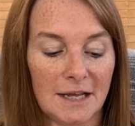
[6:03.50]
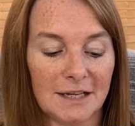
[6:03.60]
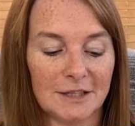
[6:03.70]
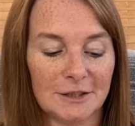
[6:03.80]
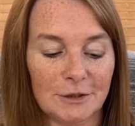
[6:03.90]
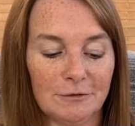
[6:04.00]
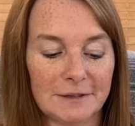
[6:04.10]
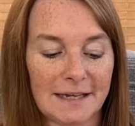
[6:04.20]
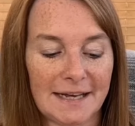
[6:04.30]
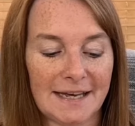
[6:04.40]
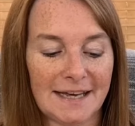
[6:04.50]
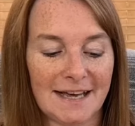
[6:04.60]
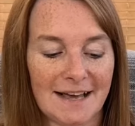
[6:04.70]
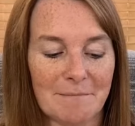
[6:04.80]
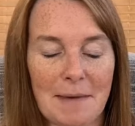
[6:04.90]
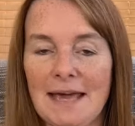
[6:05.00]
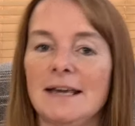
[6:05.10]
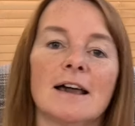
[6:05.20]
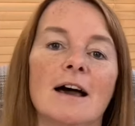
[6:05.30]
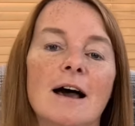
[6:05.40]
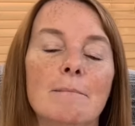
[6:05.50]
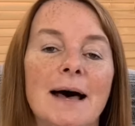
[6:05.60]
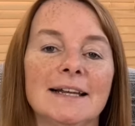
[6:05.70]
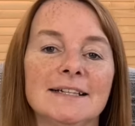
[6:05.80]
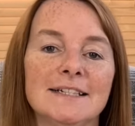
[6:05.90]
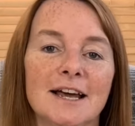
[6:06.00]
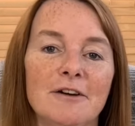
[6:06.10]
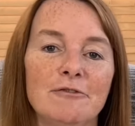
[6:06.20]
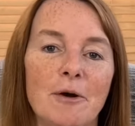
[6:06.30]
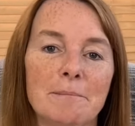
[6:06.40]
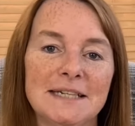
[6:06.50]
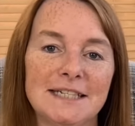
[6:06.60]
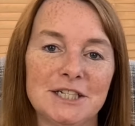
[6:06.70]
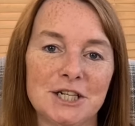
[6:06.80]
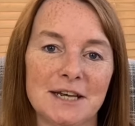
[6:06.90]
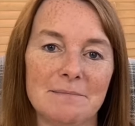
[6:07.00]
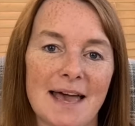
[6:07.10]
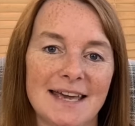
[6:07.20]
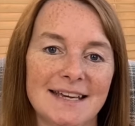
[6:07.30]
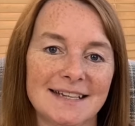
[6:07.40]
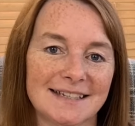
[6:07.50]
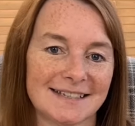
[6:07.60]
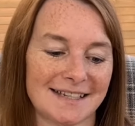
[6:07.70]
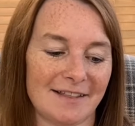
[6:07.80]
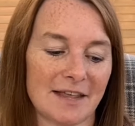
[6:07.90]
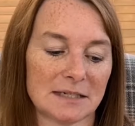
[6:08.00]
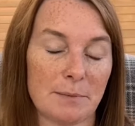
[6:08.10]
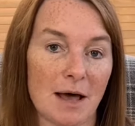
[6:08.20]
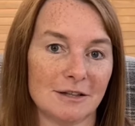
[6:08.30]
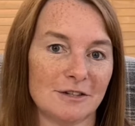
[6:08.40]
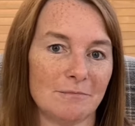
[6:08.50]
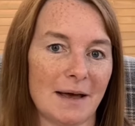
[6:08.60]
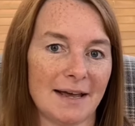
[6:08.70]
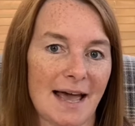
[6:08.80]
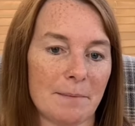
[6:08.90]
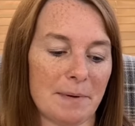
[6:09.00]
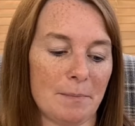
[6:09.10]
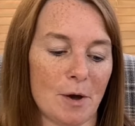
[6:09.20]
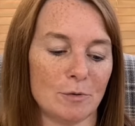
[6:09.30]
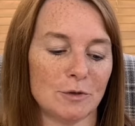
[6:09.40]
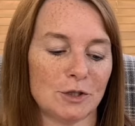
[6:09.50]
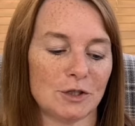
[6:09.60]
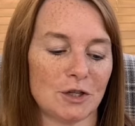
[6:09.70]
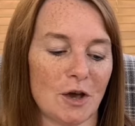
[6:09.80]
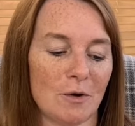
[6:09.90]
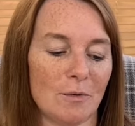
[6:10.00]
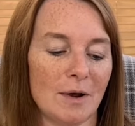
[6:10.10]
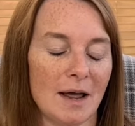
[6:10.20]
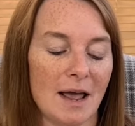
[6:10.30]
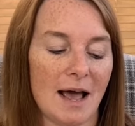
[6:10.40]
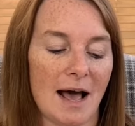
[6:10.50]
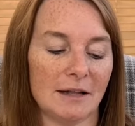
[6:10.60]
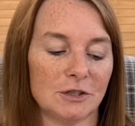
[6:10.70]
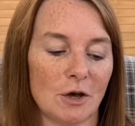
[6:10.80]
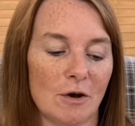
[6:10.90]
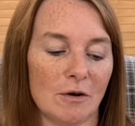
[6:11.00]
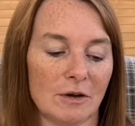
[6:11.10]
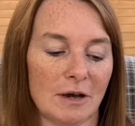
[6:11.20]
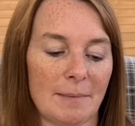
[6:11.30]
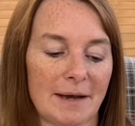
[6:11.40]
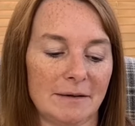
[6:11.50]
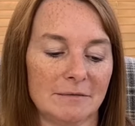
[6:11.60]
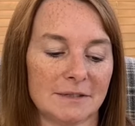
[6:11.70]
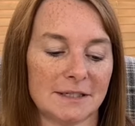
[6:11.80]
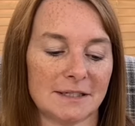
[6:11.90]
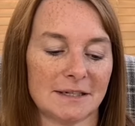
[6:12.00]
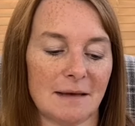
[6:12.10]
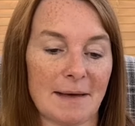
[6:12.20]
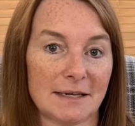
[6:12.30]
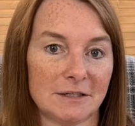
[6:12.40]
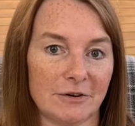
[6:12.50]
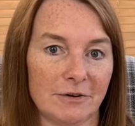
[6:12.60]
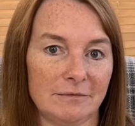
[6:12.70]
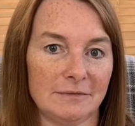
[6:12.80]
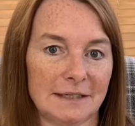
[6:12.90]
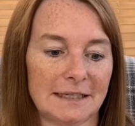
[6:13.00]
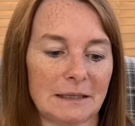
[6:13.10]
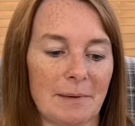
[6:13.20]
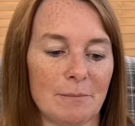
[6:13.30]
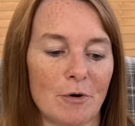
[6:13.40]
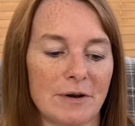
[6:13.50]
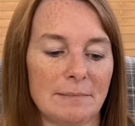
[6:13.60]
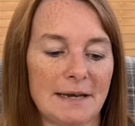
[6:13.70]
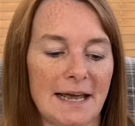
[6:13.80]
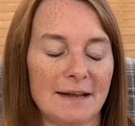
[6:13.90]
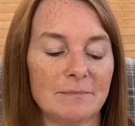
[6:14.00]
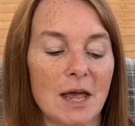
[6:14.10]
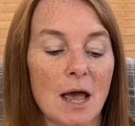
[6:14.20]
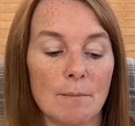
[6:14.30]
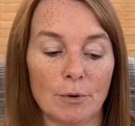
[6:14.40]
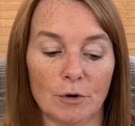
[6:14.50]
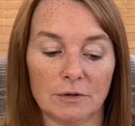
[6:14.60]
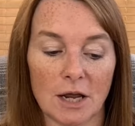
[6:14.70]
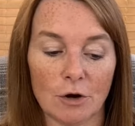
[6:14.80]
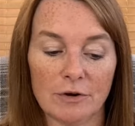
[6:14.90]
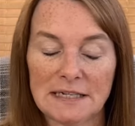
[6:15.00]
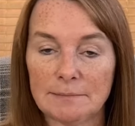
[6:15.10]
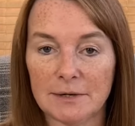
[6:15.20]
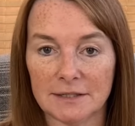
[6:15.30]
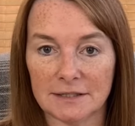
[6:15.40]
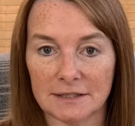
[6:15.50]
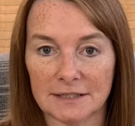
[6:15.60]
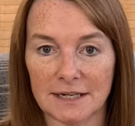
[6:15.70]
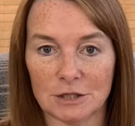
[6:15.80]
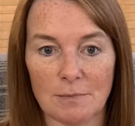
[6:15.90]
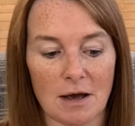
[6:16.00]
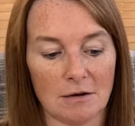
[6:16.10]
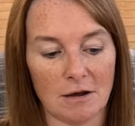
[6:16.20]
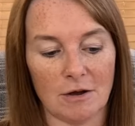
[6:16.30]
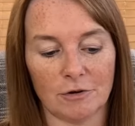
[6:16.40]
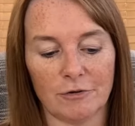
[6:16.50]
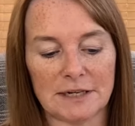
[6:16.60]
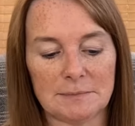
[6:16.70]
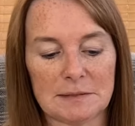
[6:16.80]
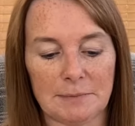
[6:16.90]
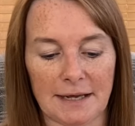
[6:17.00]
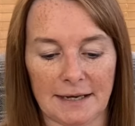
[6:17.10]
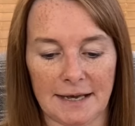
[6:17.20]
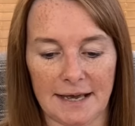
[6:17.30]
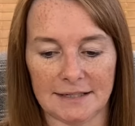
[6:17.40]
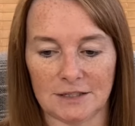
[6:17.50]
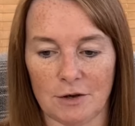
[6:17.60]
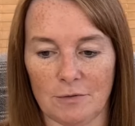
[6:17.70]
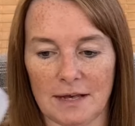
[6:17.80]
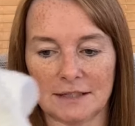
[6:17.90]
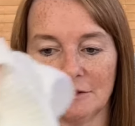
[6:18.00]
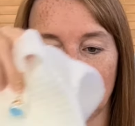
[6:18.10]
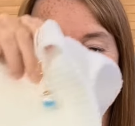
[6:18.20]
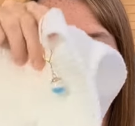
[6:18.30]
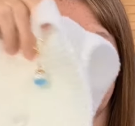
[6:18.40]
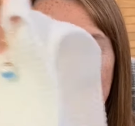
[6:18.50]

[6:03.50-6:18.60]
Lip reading: lovely maker, Amanda, from Mrs. G Makes, and that's part of my happy post, so I'll talk about Amanda a little bit more in a minute. But Christmas stitch marker on a Christmas blanket, so that's lovely.